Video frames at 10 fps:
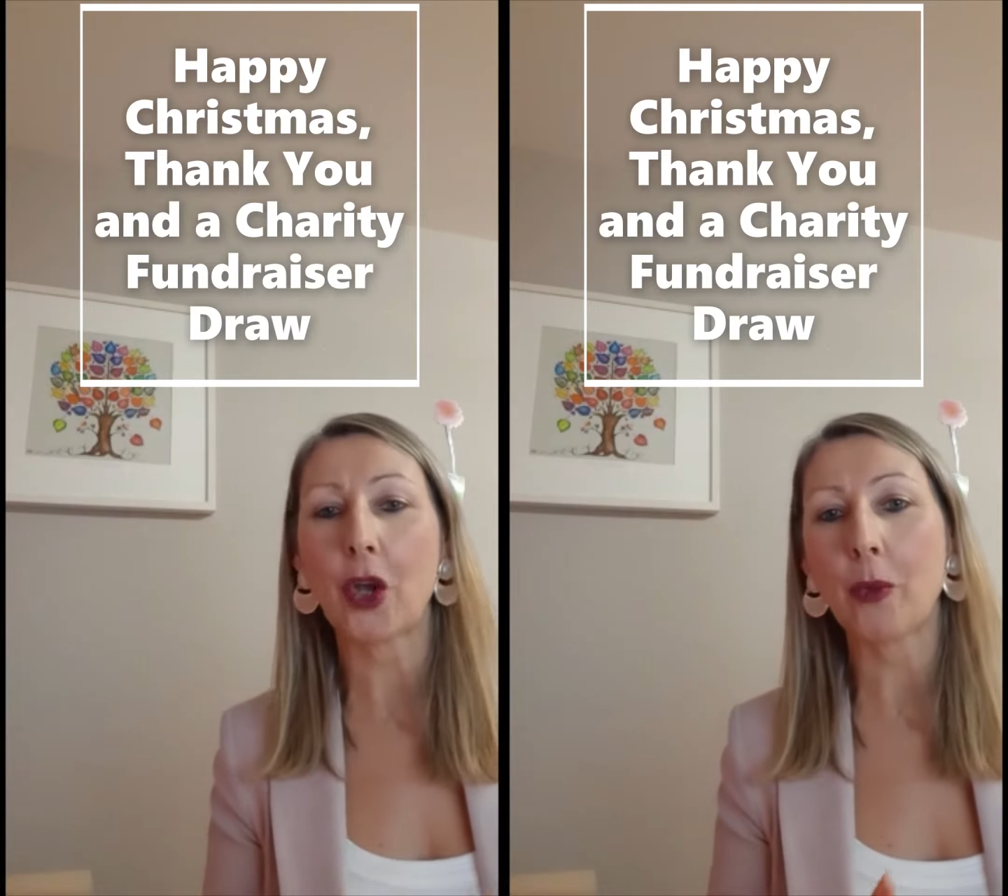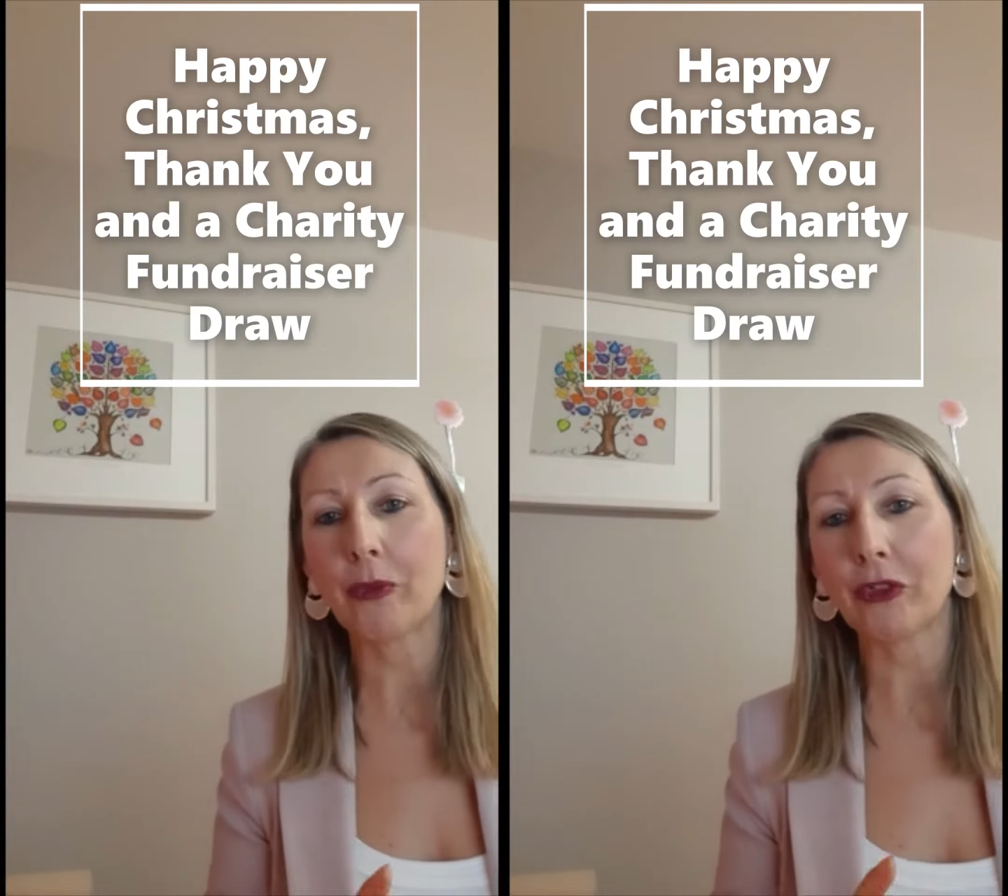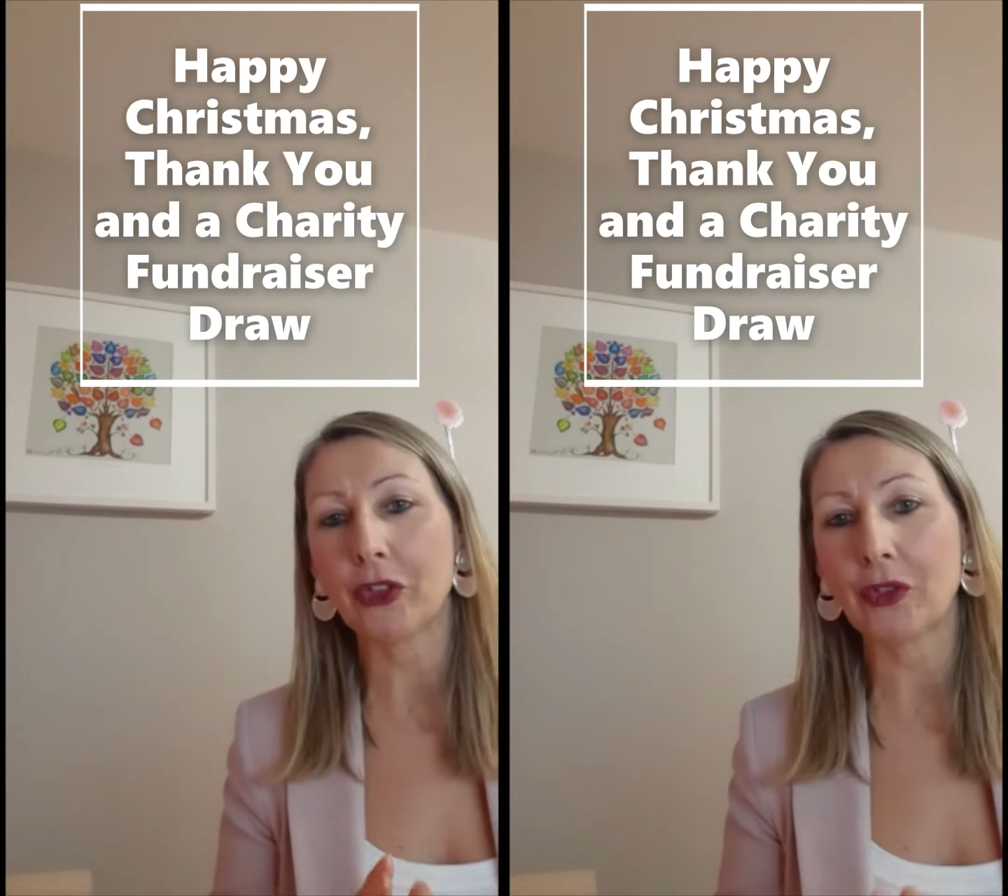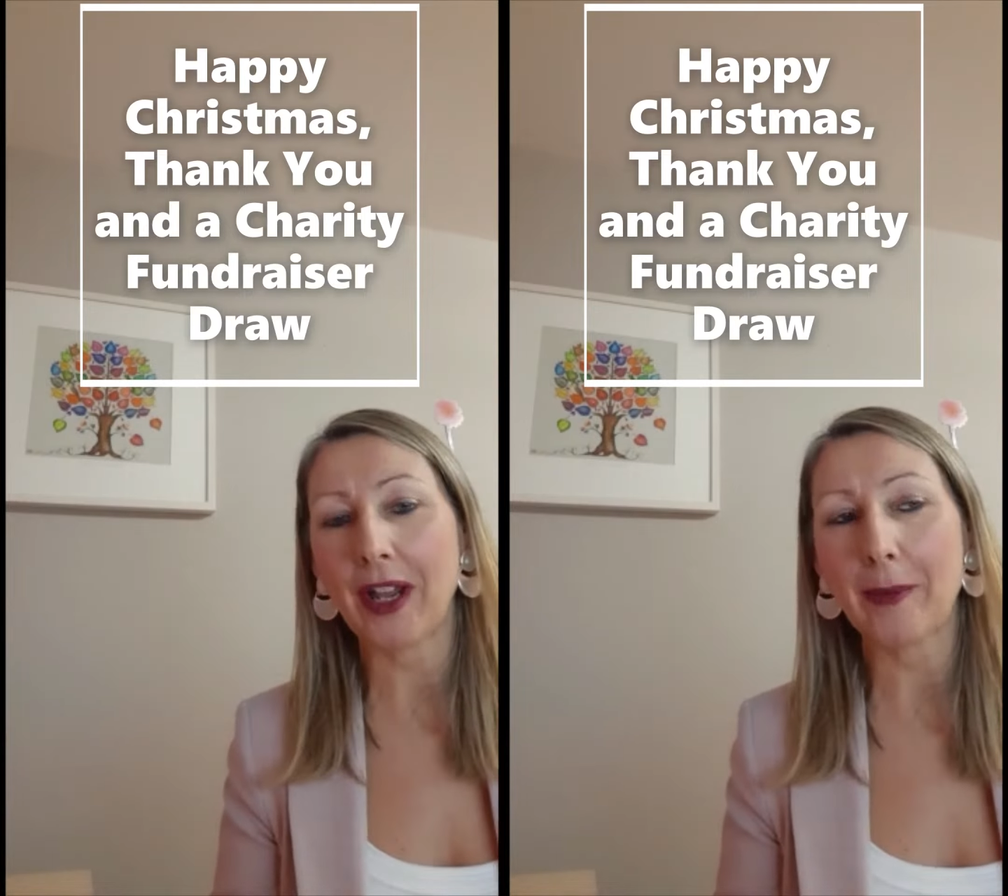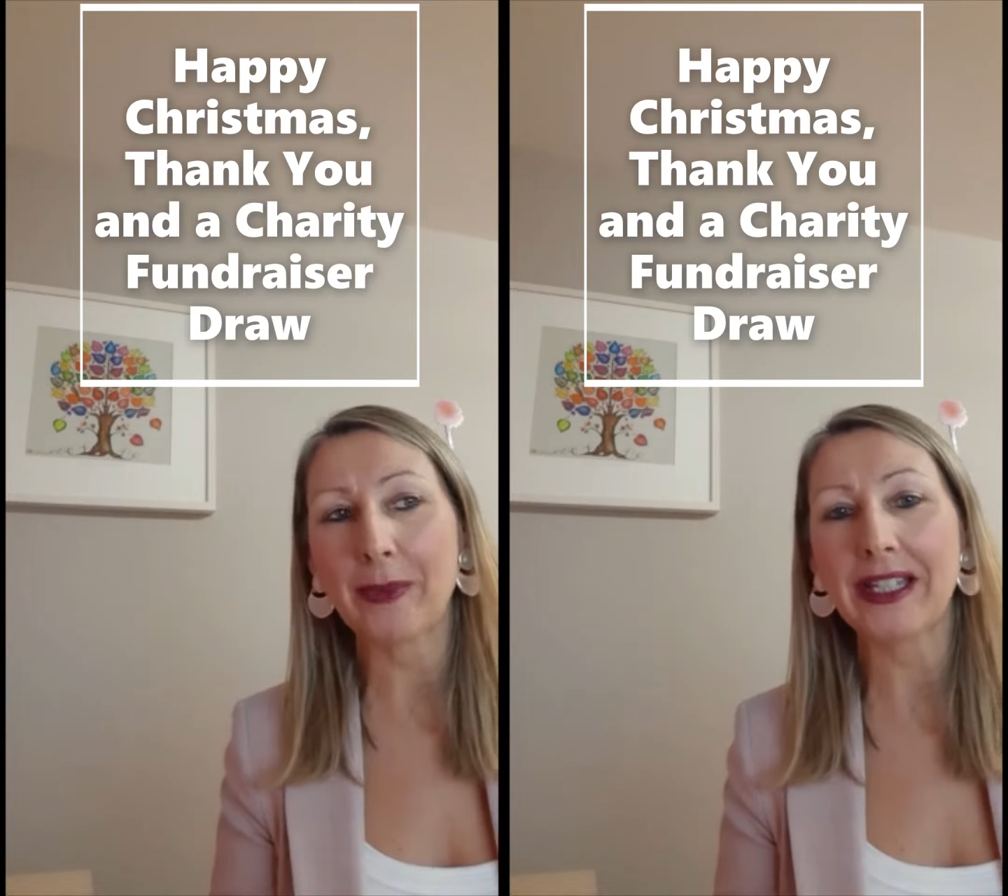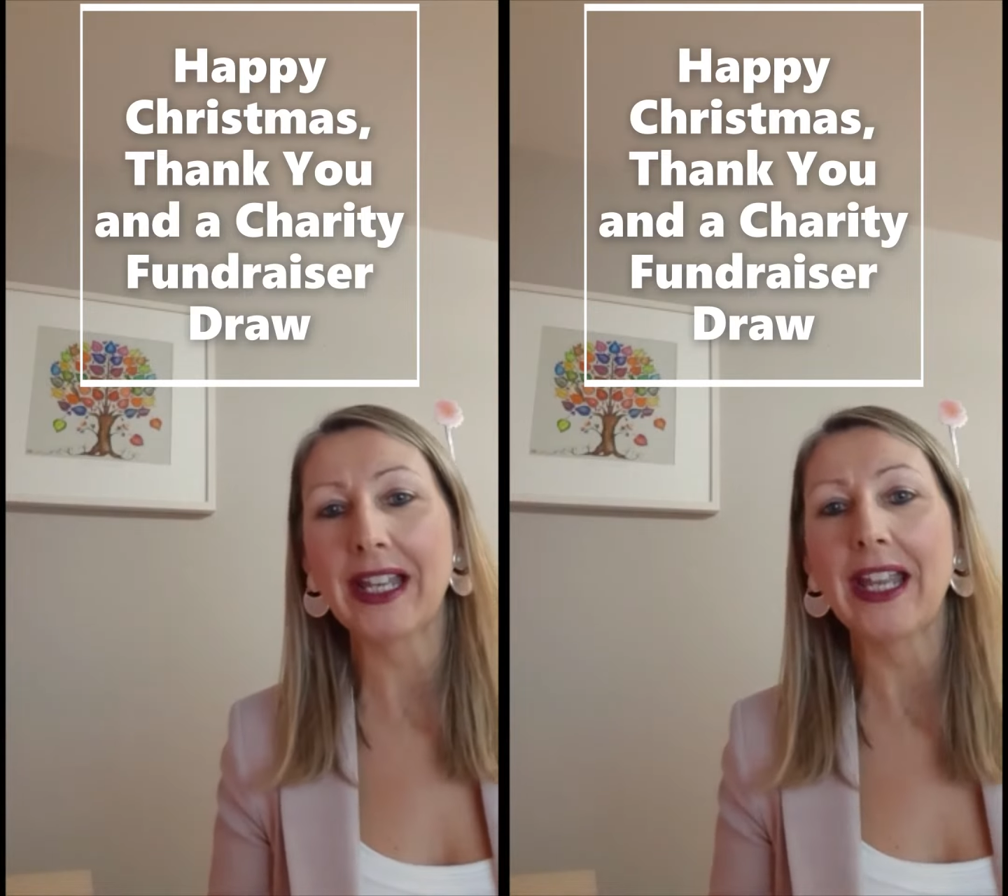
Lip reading: up for grabs.